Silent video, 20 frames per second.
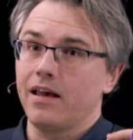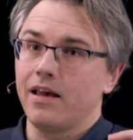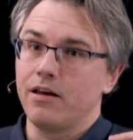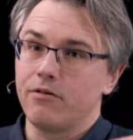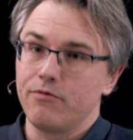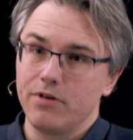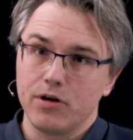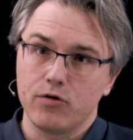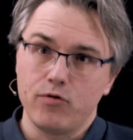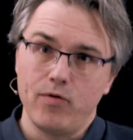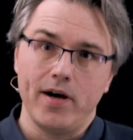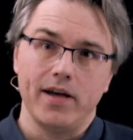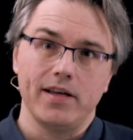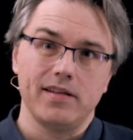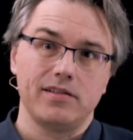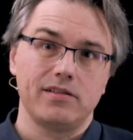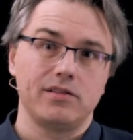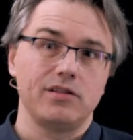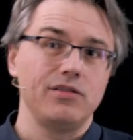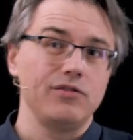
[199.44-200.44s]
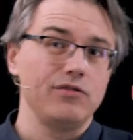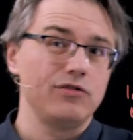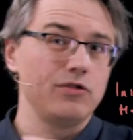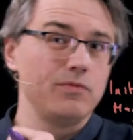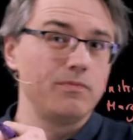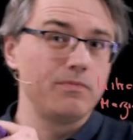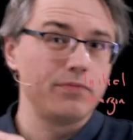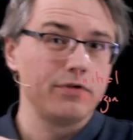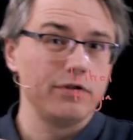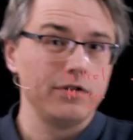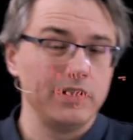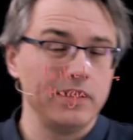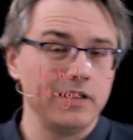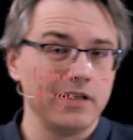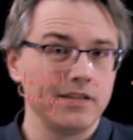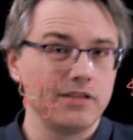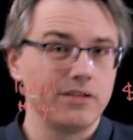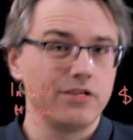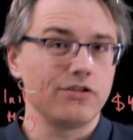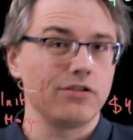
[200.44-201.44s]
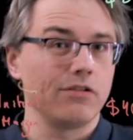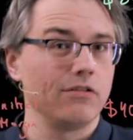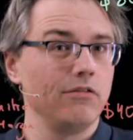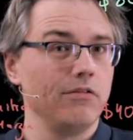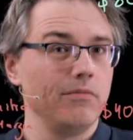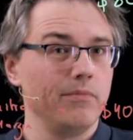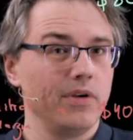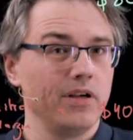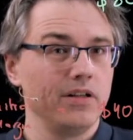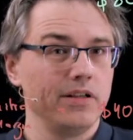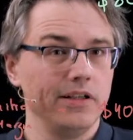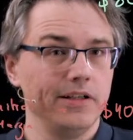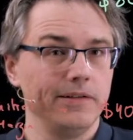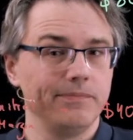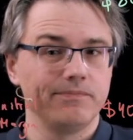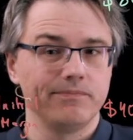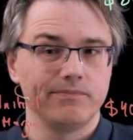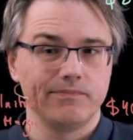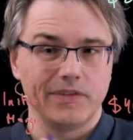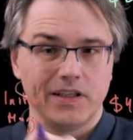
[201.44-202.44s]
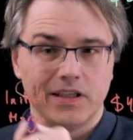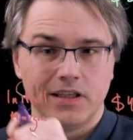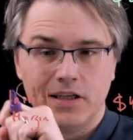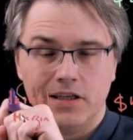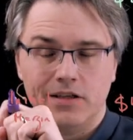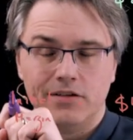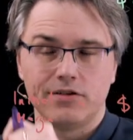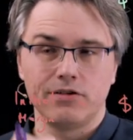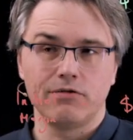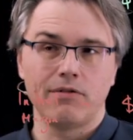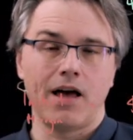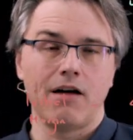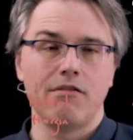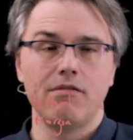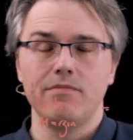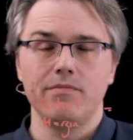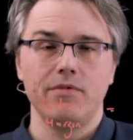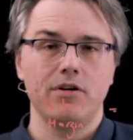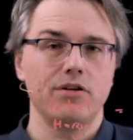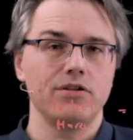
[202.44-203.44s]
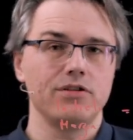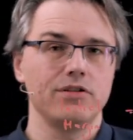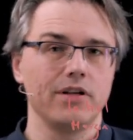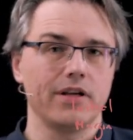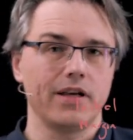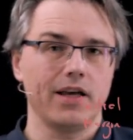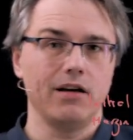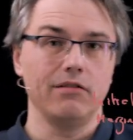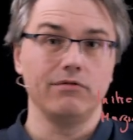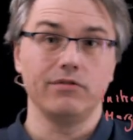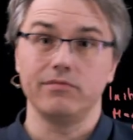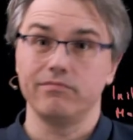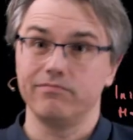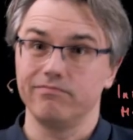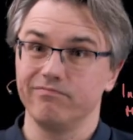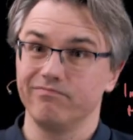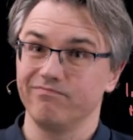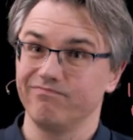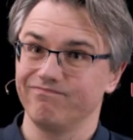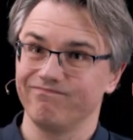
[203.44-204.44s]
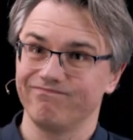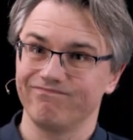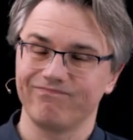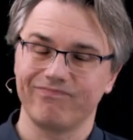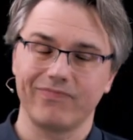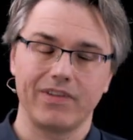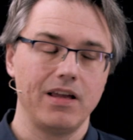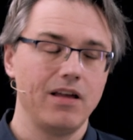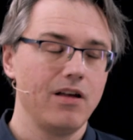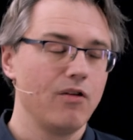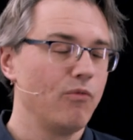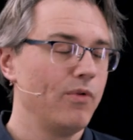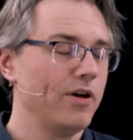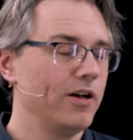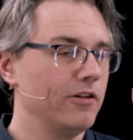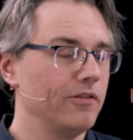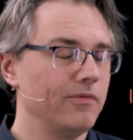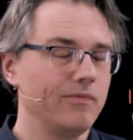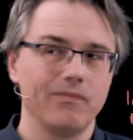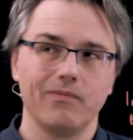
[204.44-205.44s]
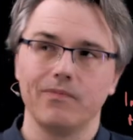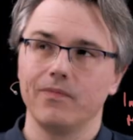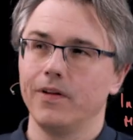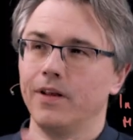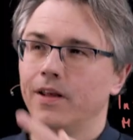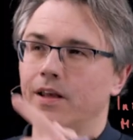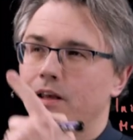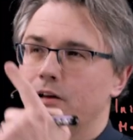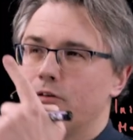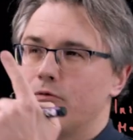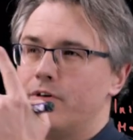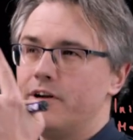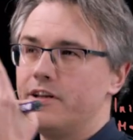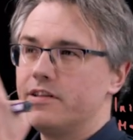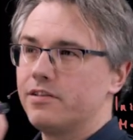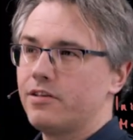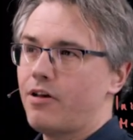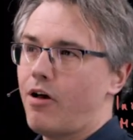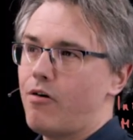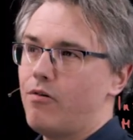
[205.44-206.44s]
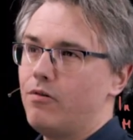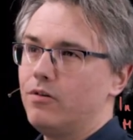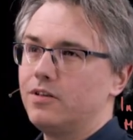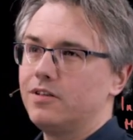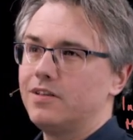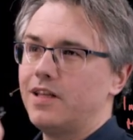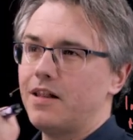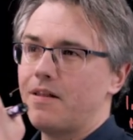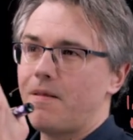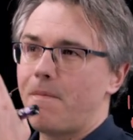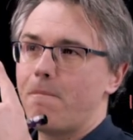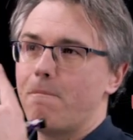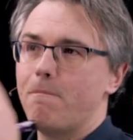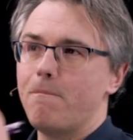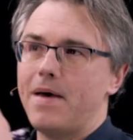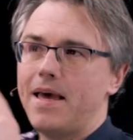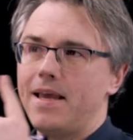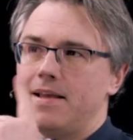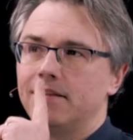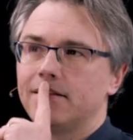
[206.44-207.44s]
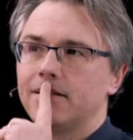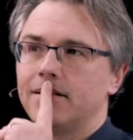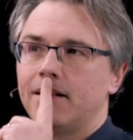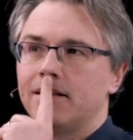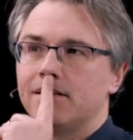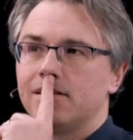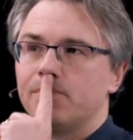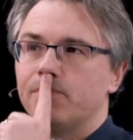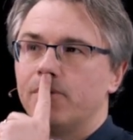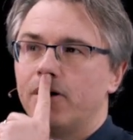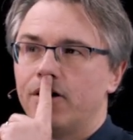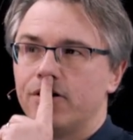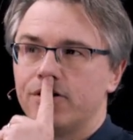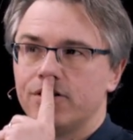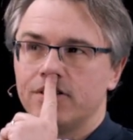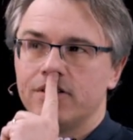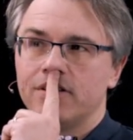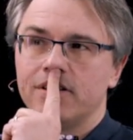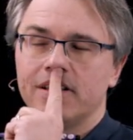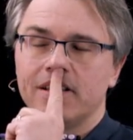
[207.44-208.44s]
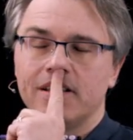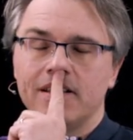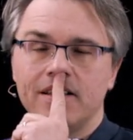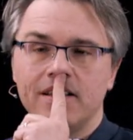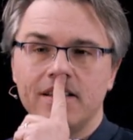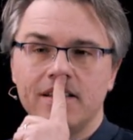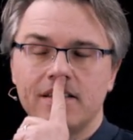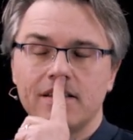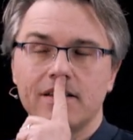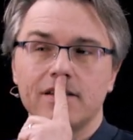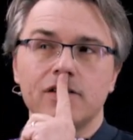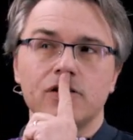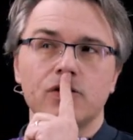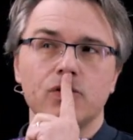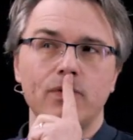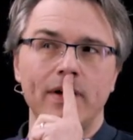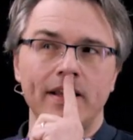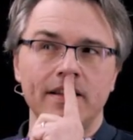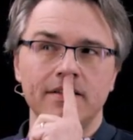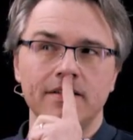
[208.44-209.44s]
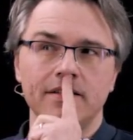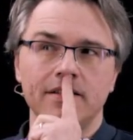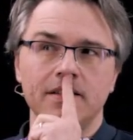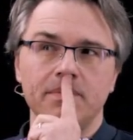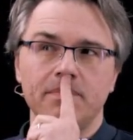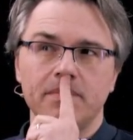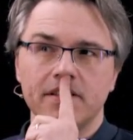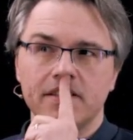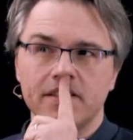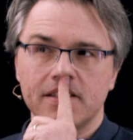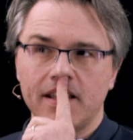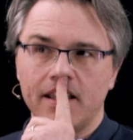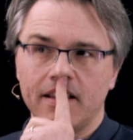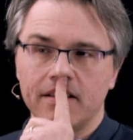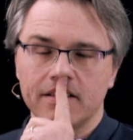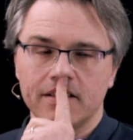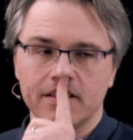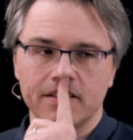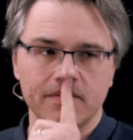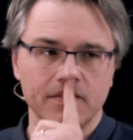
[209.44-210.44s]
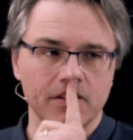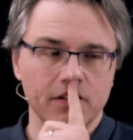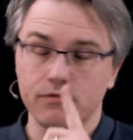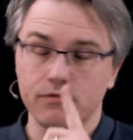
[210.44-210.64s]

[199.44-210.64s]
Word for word: a request to put in additional money into our margin account? Well, we're told that the maintenance margin is 25%.